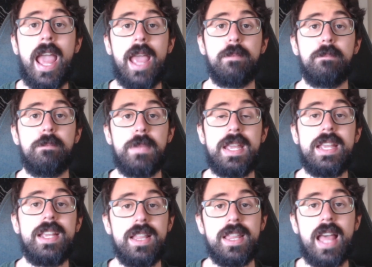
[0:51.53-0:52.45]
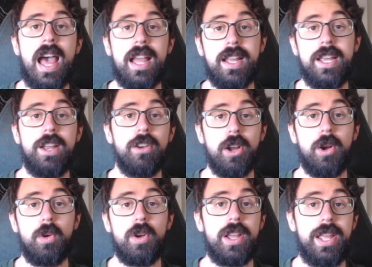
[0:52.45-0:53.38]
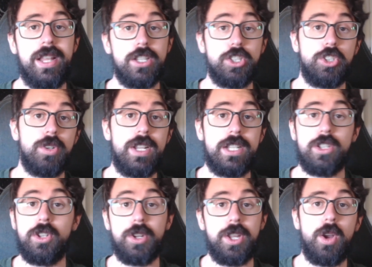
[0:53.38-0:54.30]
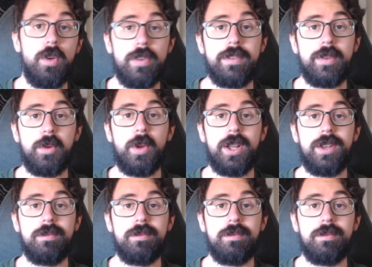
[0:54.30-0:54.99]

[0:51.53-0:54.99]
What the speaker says: and being that hero in the streets looking over everyone.